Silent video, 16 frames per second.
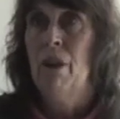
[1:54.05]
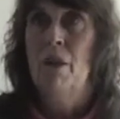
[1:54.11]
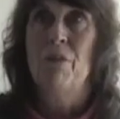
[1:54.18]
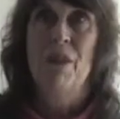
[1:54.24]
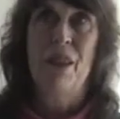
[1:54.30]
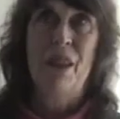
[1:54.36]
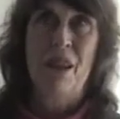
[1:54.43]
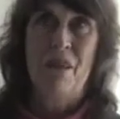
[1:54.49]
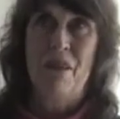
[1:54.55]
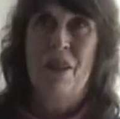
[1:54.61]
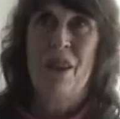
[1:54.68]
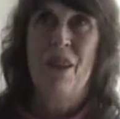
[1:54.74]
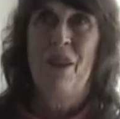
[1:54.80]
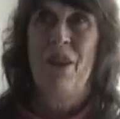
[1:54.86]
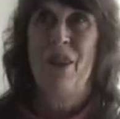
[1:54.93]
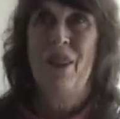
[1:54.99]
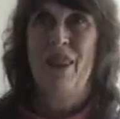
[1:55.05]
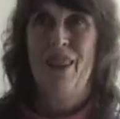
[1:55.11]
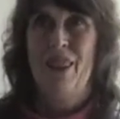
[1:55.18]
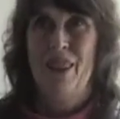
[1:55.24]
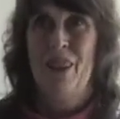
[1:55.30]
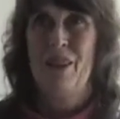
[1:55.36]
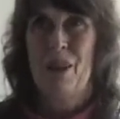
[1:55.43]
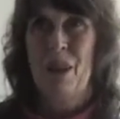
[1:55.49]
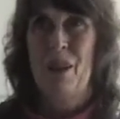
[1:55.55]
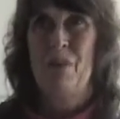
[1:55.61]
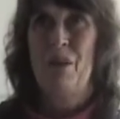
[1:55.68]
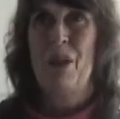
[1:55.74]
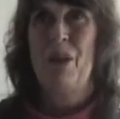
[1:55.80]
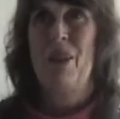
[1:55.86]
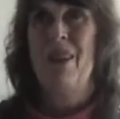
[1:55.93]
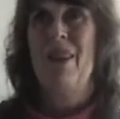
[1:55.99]
I'm thinking of another
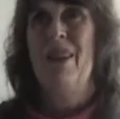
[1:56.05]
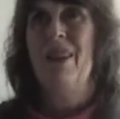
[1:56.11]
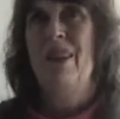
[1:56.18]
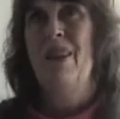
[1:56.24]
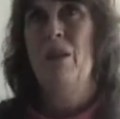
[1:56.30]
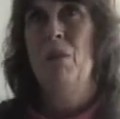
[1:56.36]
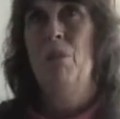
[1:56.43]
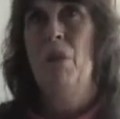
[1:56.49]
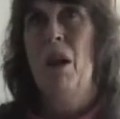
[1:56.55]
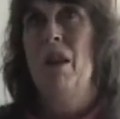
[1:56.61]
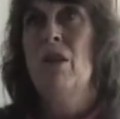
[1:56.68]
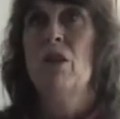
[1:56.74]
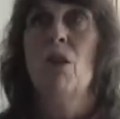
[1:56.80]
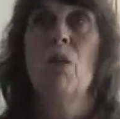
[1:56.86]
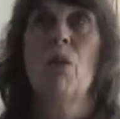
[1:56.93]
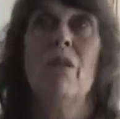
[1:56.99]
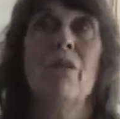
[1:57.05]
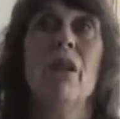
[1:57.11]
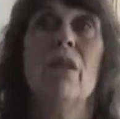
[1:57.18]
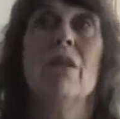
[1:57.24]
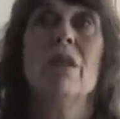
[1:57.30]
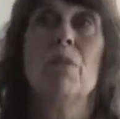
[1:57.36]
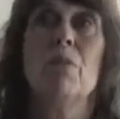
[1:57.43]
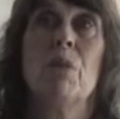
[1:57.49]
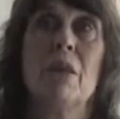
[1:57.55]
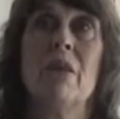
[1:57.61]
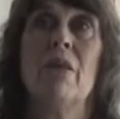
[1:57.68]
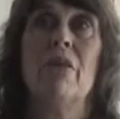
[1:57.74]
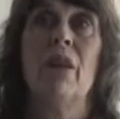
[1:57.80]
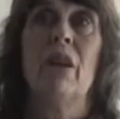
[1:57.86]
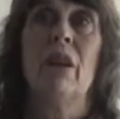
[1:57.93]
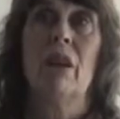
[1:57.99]
community in mind. So a very
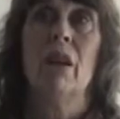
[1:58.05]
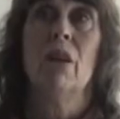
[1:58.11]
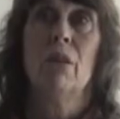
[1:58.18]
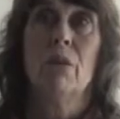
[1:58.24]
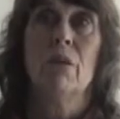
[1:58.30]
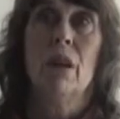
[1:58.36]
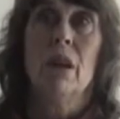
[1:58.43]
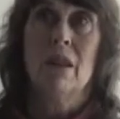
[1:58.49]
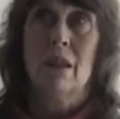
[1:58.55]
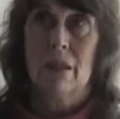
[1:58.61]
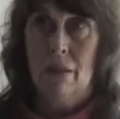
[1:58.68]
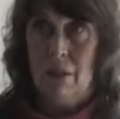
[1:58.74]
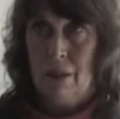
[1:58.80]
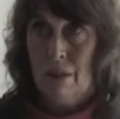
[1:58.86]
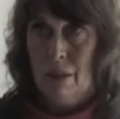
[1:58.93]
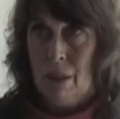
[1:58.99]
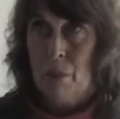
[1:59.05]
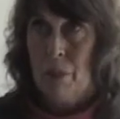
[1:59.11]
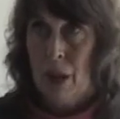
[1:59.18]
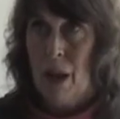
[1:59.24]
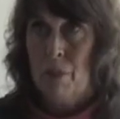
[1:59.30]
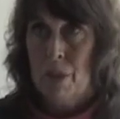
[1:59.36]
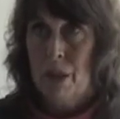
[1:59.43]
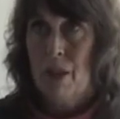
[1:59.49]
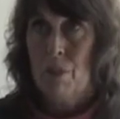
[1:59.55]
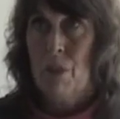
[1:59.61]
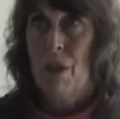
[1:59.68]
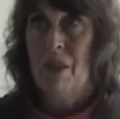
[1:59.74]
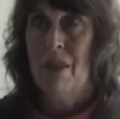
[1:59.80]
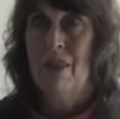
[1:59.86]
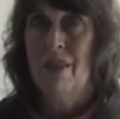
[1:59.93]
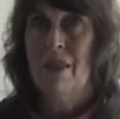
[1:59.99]
specific reason sometimes
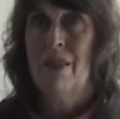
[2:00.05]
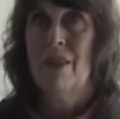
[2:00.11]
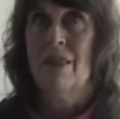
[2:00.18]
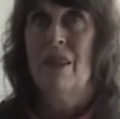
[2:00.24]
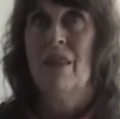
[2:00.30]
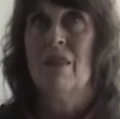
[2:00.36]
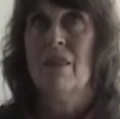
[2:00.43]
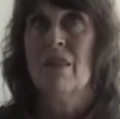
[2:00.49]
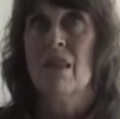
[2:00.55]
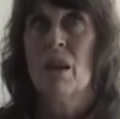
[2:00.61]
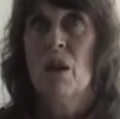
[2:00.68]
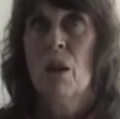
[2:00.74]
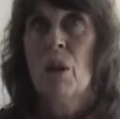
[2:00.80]
communities exist.